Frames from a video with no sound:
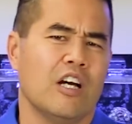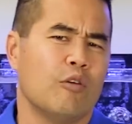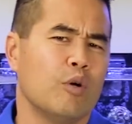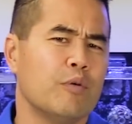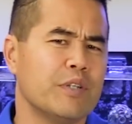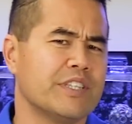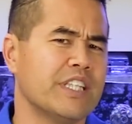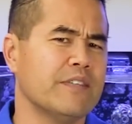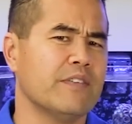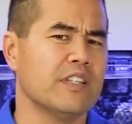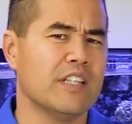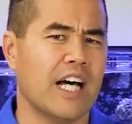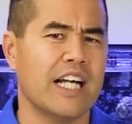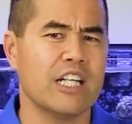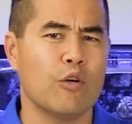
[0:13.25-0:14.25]
We receive a
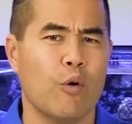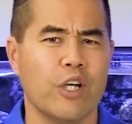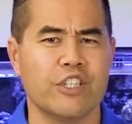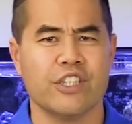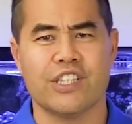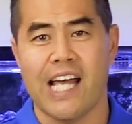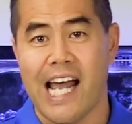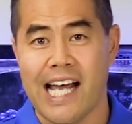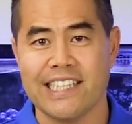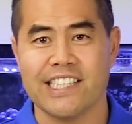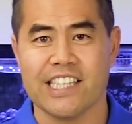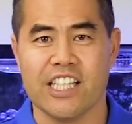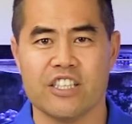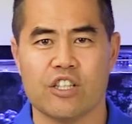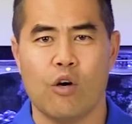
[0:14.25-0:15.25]
lot of questions
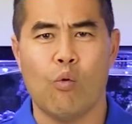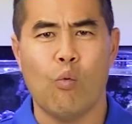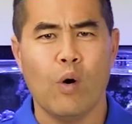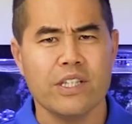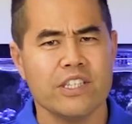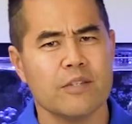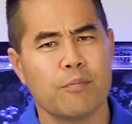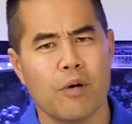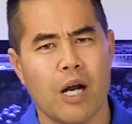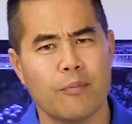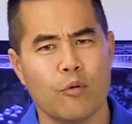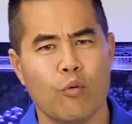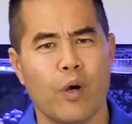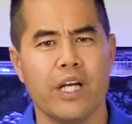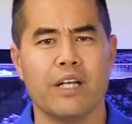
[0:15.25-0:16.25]
asking us, what's the
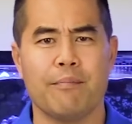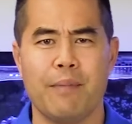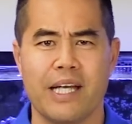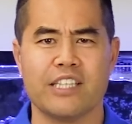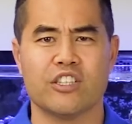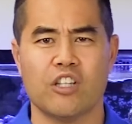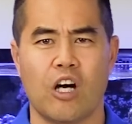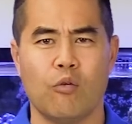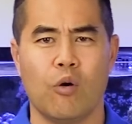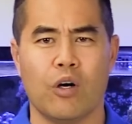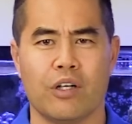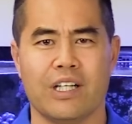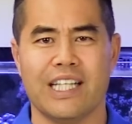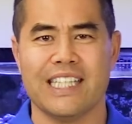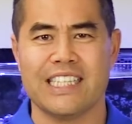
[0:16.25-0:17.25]
proper way to make
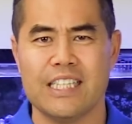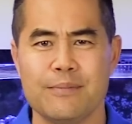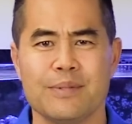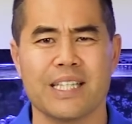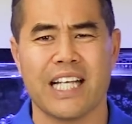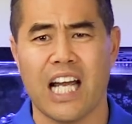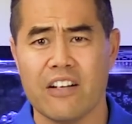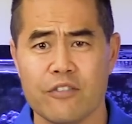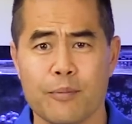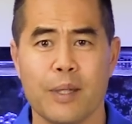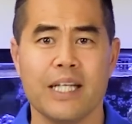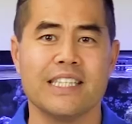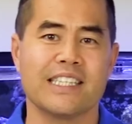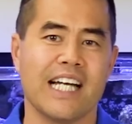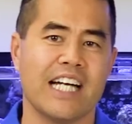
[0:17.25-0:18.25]
saltwater? And it seems like
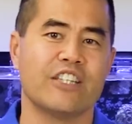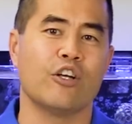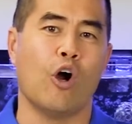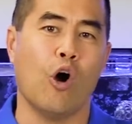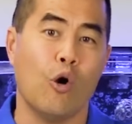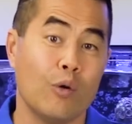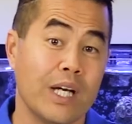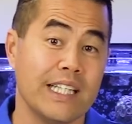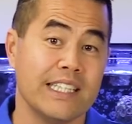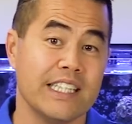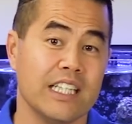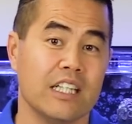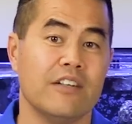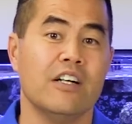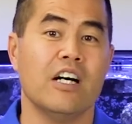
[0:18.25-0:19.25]
everybody's got their own
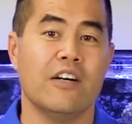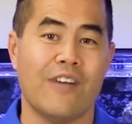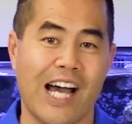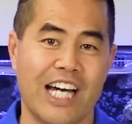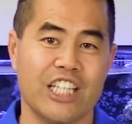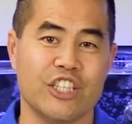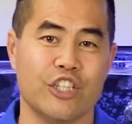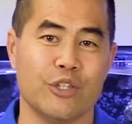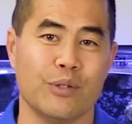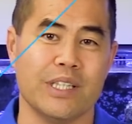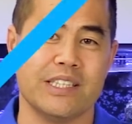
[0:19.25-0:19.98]
idea of how to do